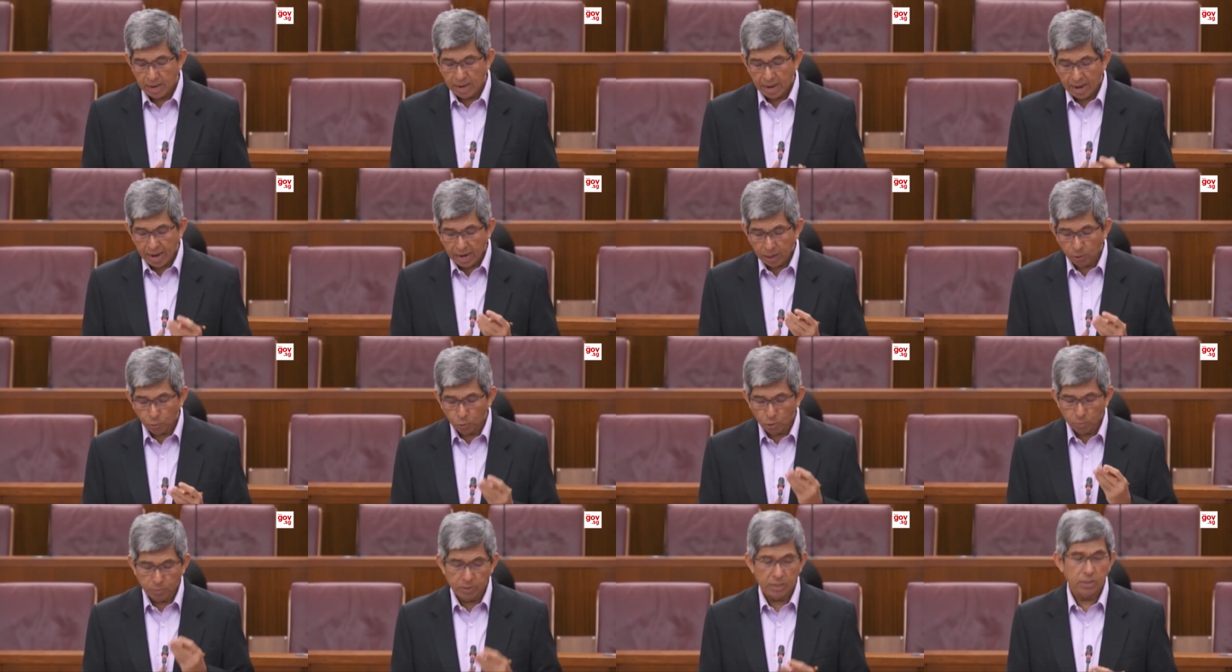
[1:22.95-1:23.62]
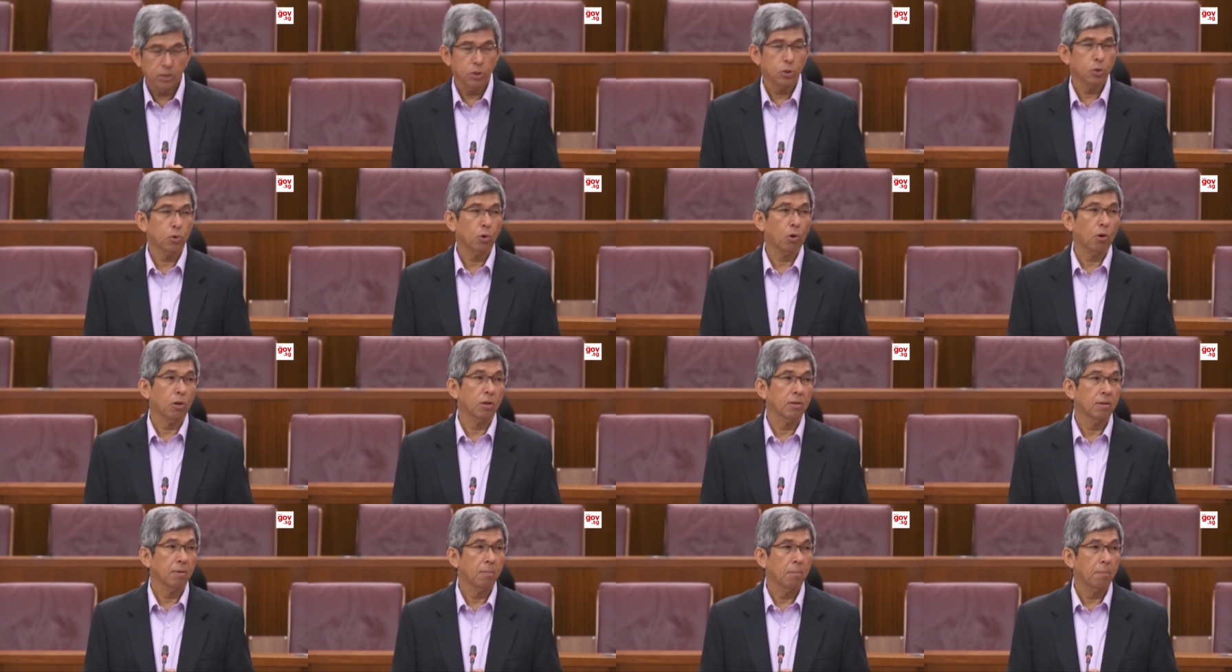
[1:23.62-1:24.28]
and will be
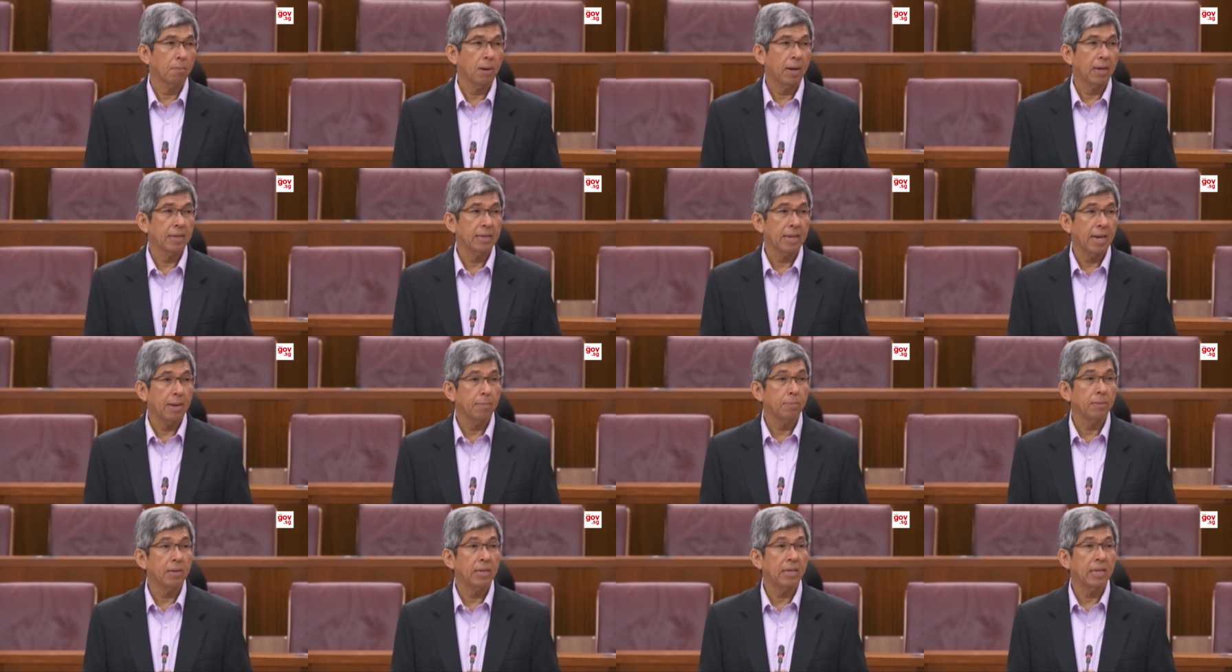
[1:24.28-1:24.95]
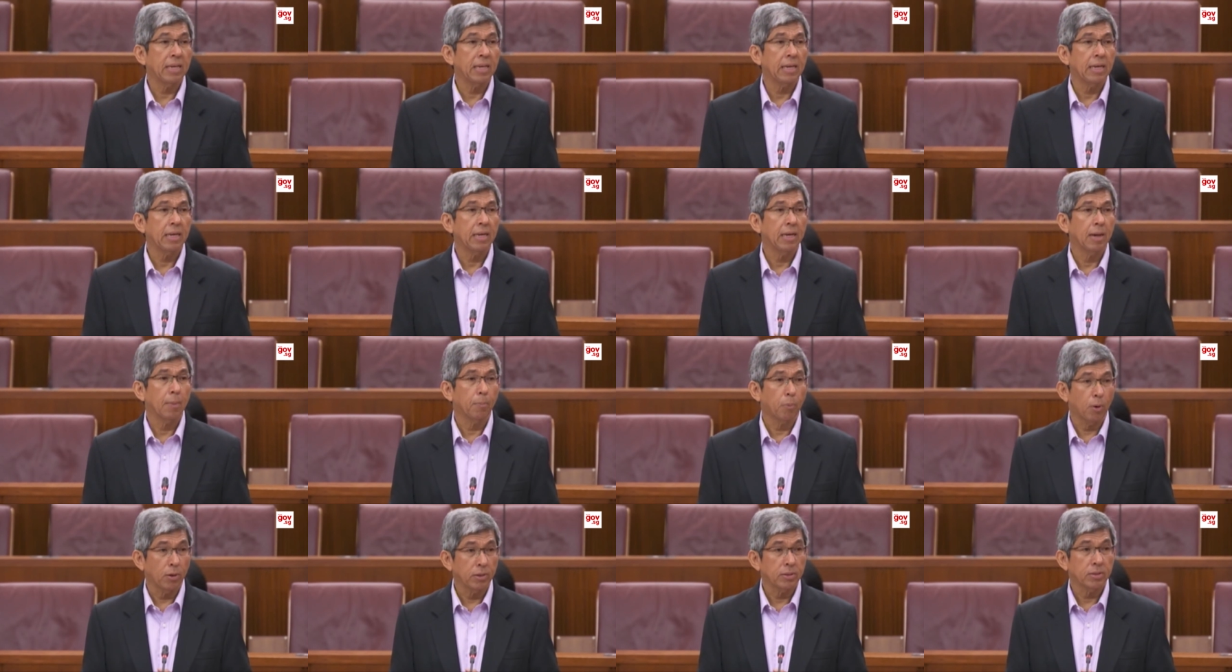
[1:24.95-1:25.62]
installed by an
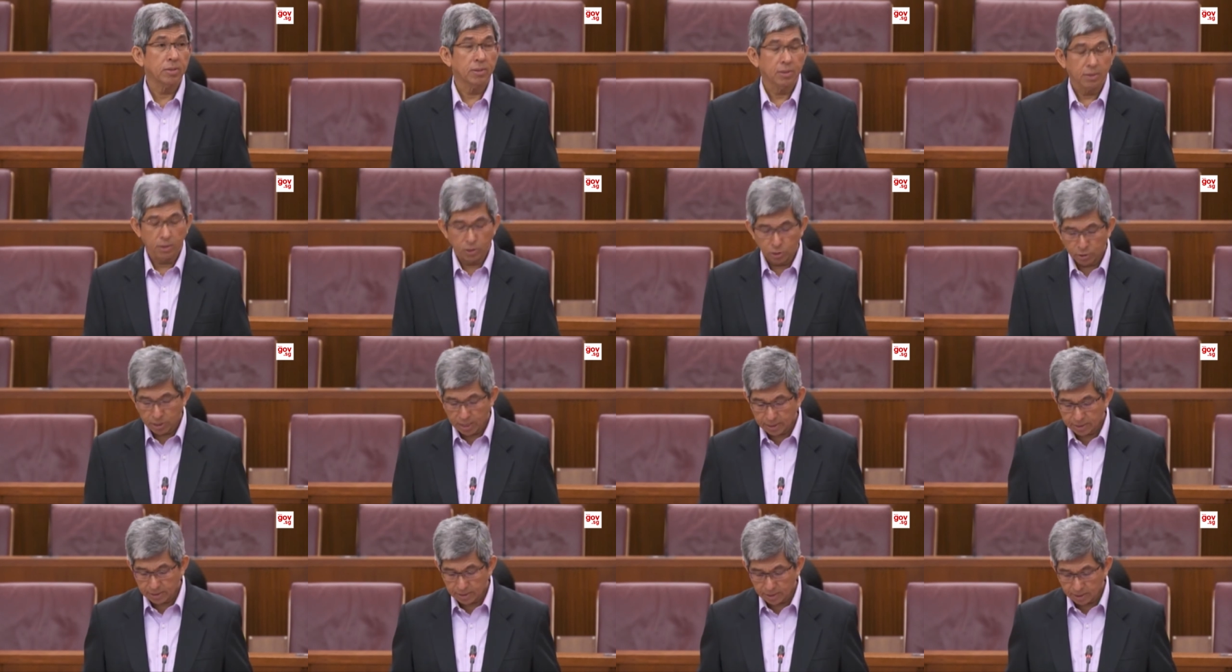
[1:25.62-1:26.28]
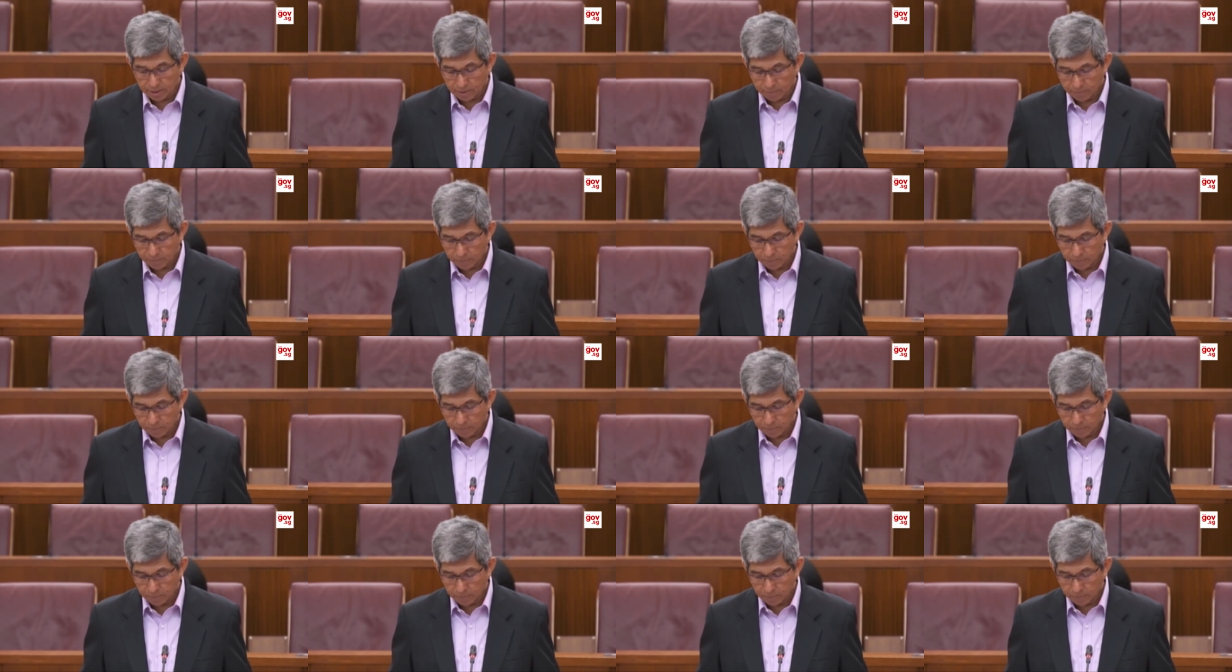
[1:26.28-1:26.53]
MDA-appointed contractor.